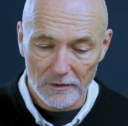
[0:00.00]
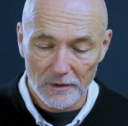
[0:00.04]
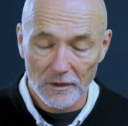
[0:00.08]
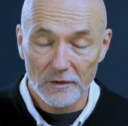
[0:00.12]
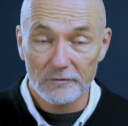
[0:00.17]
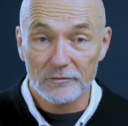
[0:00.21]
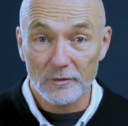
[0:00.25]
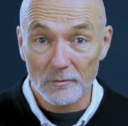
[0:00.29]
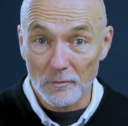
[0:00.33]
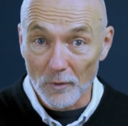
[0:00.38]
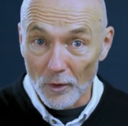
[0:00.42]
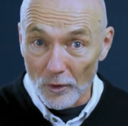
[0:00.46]

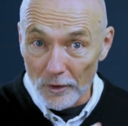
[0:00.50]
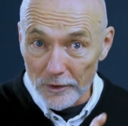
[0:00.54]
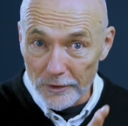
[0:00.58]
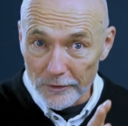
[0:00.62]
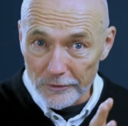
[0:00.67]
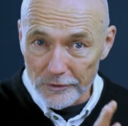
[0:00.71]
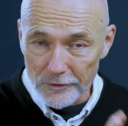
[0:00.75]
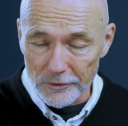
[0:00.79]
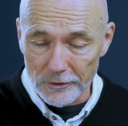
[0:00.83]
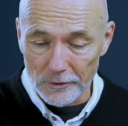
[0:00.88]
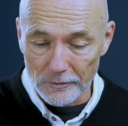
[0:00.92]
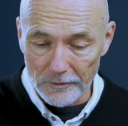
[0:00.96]
from all your
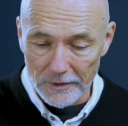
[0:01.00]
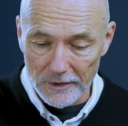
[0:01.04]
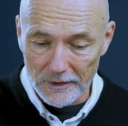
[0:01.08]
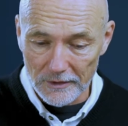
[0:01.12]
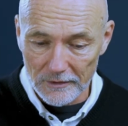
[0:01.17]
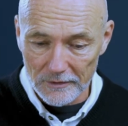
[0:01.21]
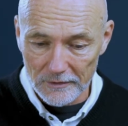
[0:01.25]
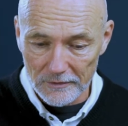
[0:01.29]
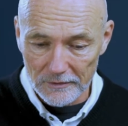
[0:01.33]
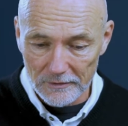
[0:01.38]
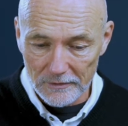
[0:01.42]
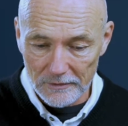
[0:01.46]
doing,
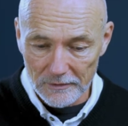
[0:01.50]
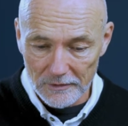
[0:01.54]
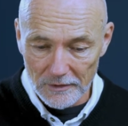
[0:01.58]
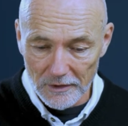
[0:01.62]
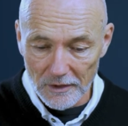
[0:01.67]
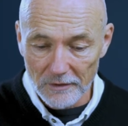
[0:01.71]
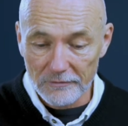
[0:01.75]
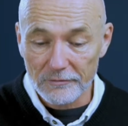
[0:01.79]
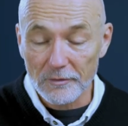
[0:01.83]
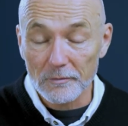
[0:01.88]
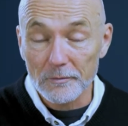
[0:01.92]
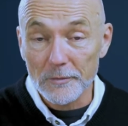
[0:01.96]

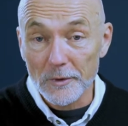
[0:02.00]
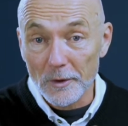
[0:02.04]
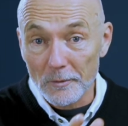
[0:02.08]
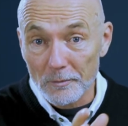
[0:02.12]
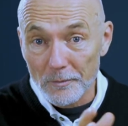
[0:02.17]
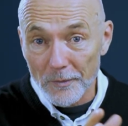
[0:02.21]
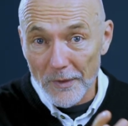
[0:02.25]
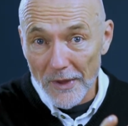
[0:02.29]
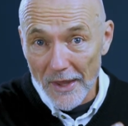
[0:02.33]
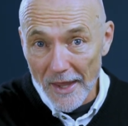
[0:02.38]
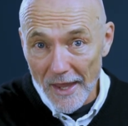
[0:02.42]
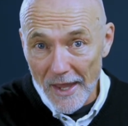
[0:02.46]
from your
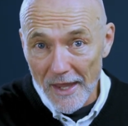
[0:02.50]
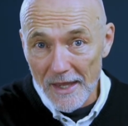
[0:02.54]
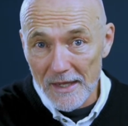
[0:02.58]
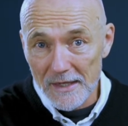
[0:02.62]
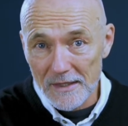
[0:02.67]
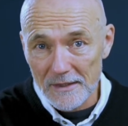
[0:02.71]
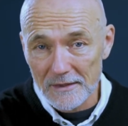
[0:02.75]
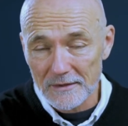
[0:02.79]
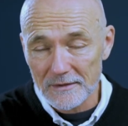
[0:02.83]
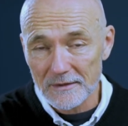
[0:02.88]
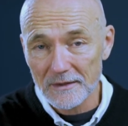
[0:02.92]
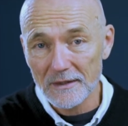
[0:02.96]

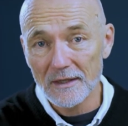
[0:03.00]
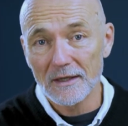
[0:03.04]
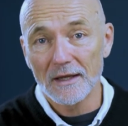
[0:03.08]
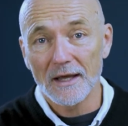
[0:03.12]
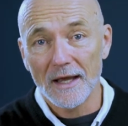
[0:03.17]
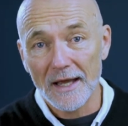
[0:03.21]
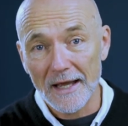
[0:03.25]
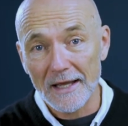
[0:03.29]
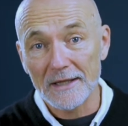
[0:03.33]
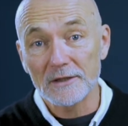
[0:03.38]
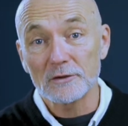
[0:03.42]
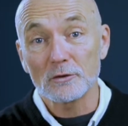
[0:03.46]
paid
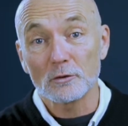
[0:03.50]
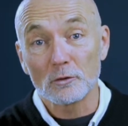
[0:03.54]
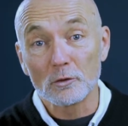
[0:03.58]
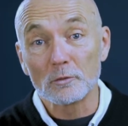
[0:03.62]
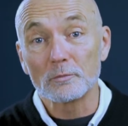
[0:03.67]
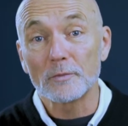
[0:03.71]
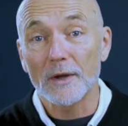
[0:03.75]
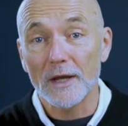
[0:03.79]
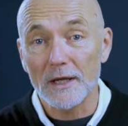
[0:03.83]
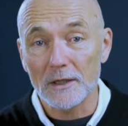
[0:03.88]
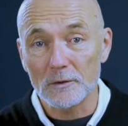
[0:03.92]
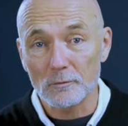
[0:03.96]
and
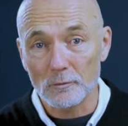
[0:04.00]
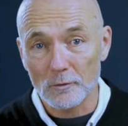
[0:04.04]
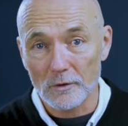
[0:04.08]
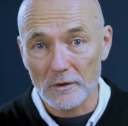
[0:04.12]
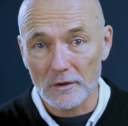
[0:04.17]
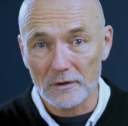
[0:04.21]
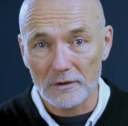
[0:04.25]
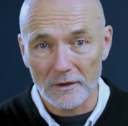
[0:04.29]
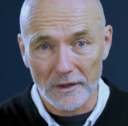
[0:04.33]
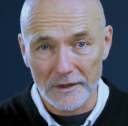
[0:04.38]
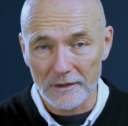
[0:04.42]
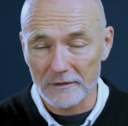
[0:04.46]
unpaid
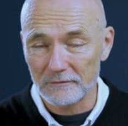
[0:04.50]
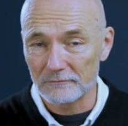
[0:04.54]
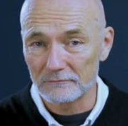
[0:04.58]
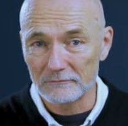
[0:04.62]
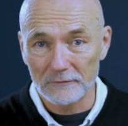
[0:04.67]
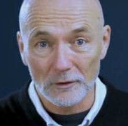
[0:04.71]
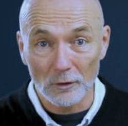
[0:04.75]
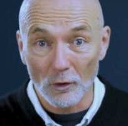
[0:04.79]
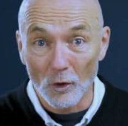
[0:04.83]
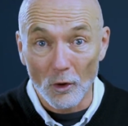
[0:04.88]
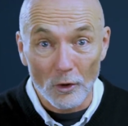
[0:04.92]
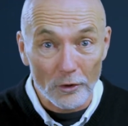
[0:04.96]
work, like
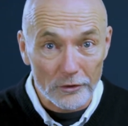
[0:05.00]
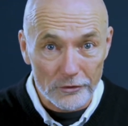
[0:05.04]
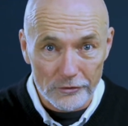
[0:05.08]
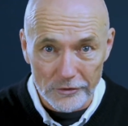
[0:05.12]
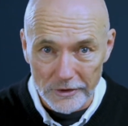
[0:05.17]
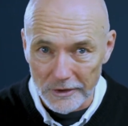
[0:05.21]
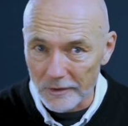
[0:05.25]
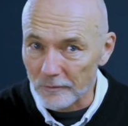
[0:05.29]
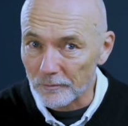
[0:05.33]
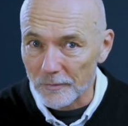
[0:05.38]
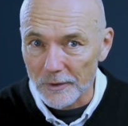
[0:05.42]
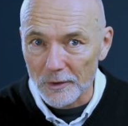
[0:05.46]
laundry
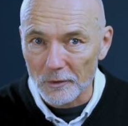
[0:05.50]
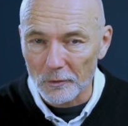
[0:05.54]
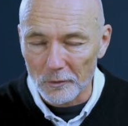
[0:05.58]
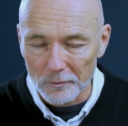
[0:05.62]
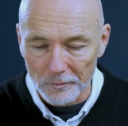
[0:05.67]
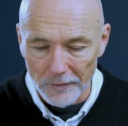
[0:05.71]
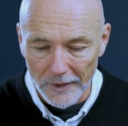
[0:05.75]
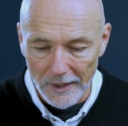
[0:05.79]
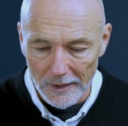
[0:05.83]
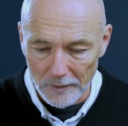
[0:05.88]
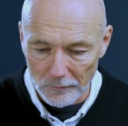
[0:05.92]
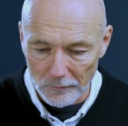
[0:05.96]
would be unpaid